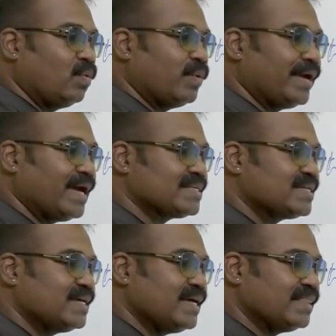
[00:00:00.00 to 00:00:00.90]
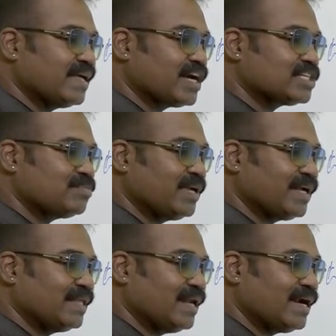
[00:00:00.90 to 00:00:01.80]
Whereas in the Kashmir
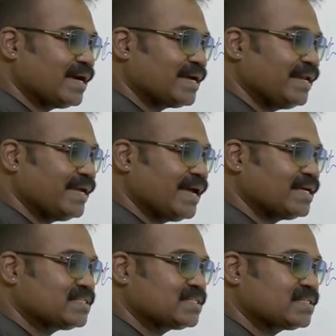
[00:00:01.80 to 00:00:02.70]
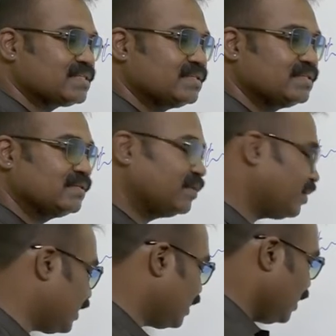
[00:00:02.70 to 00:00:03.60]
and the Ladakh areas,
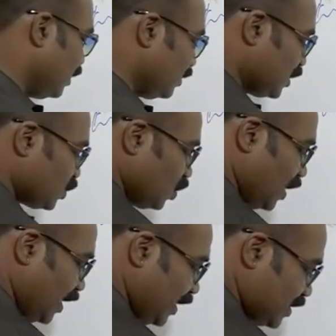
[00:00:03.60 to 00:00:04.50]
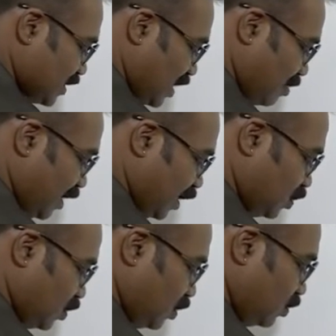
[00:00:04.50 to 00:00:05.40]
right, the snow line is coming
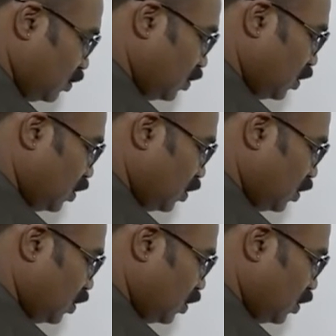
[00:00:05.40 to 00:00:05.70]
to